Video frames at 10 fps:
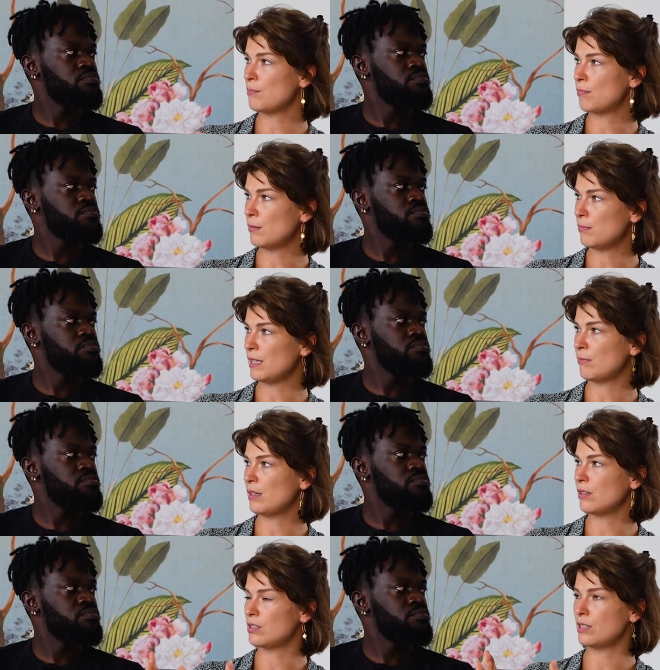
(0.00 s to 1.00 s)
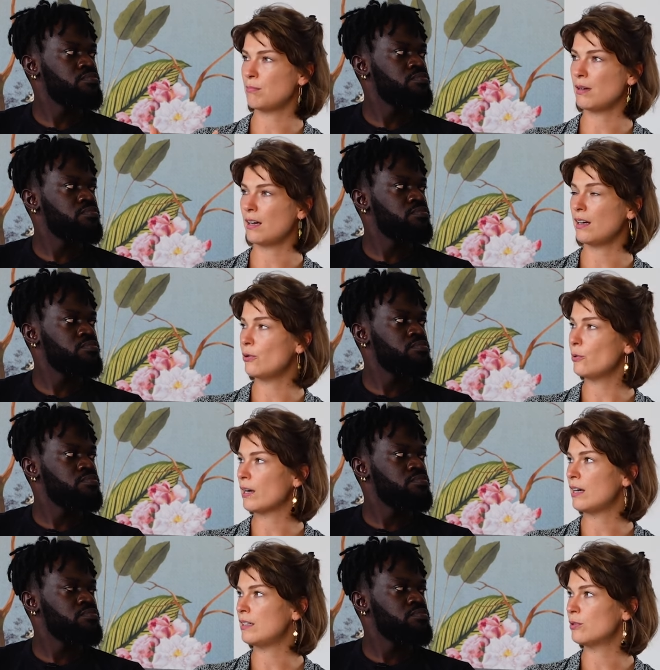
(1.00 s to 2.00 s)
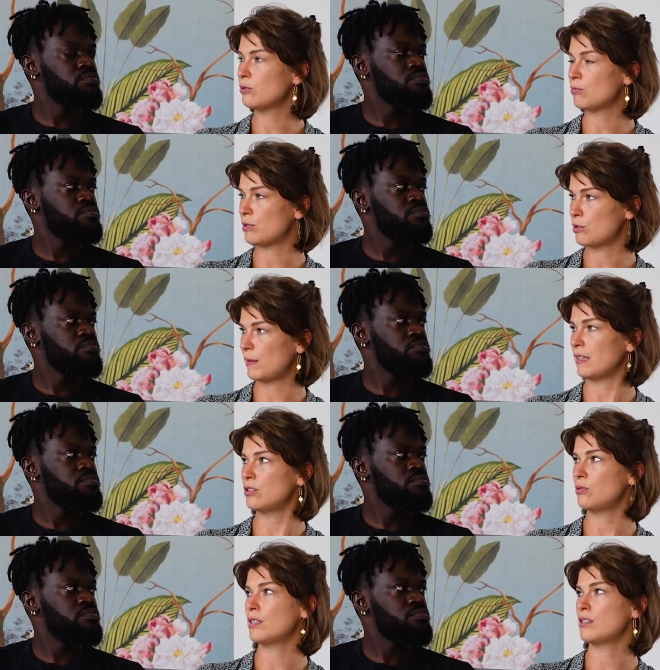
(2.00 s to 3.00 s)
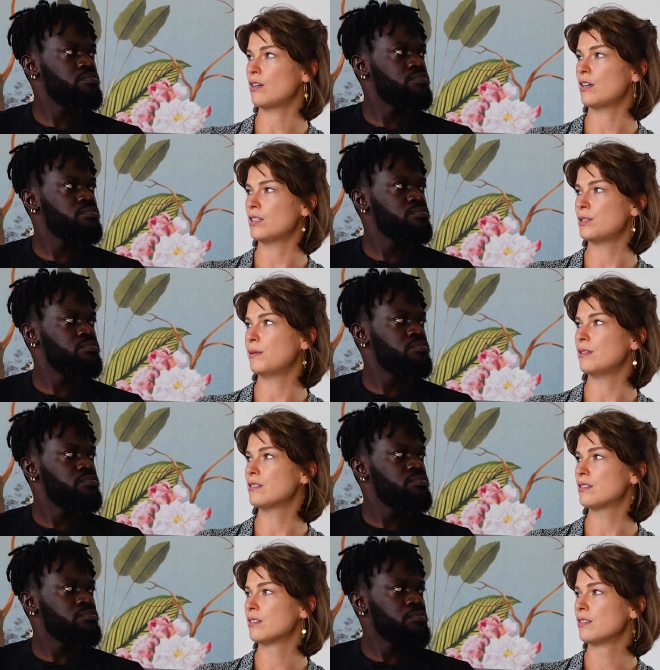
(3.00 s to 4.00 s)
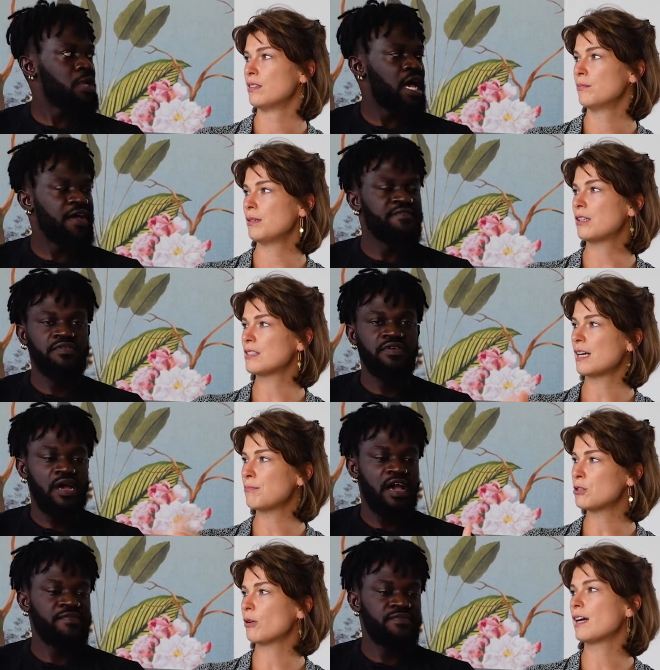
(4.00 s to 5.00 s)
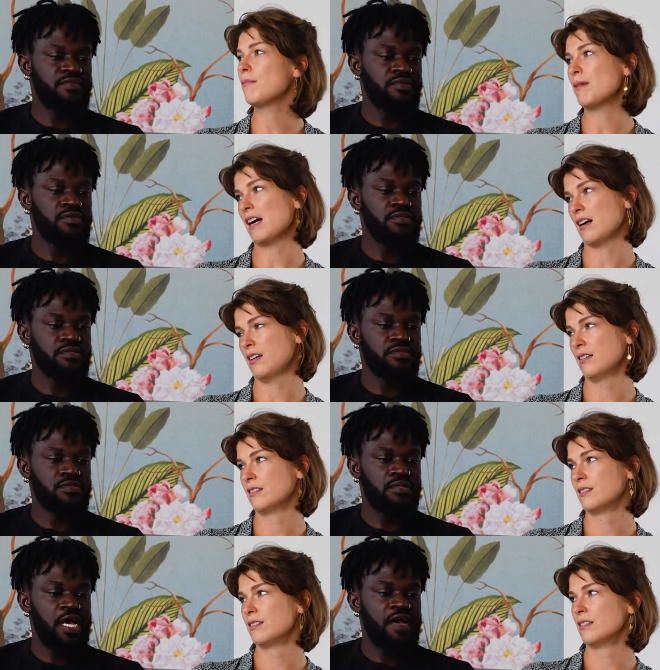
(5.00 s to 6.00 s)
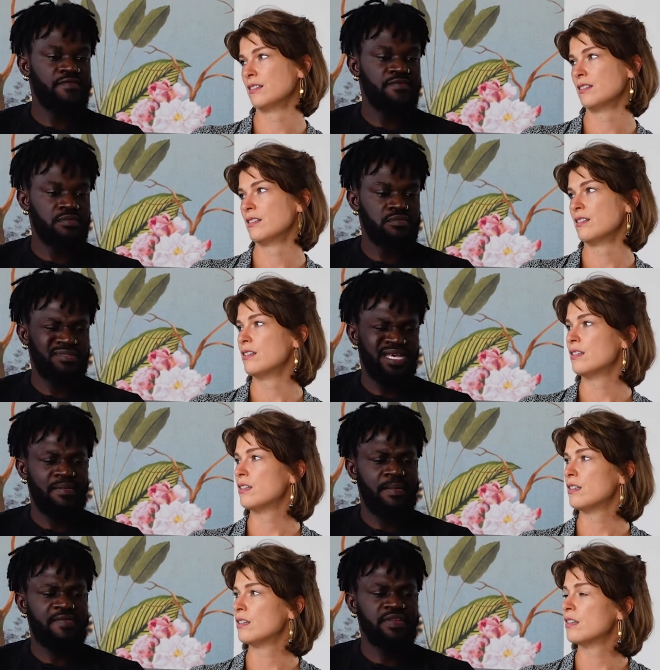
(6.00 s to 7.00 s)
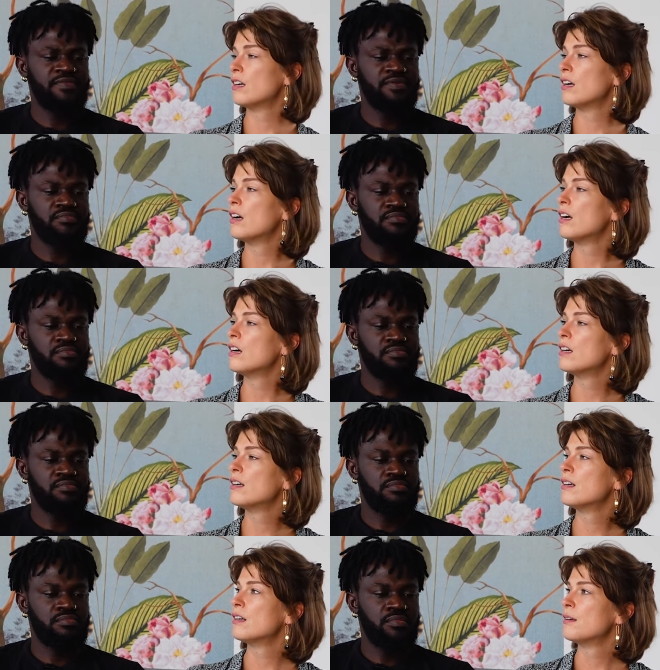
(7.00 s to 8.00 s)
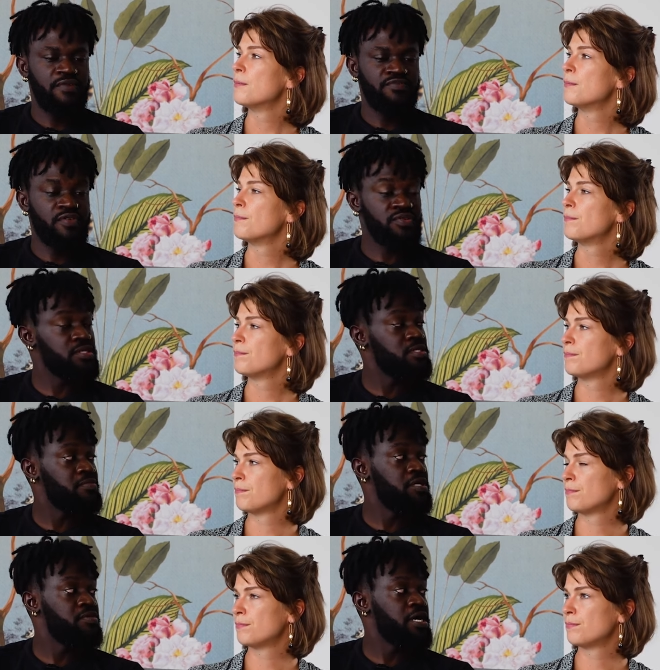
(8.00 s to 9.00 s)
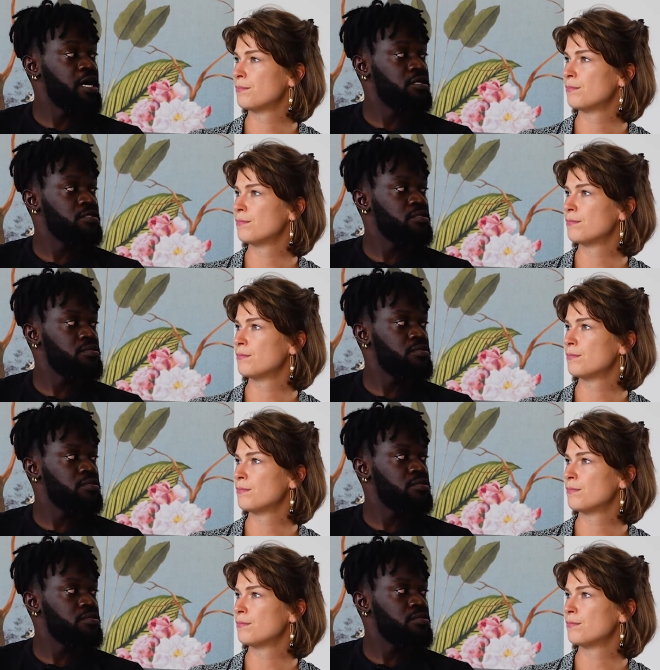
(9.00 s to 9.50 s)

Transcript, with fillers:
Speaker 1: in public because it might look I don't respect you as a husband. I because never, I'm talking I've, back.
Speaker 2: I've yeah, but I've never. Have you ever seen somebody react?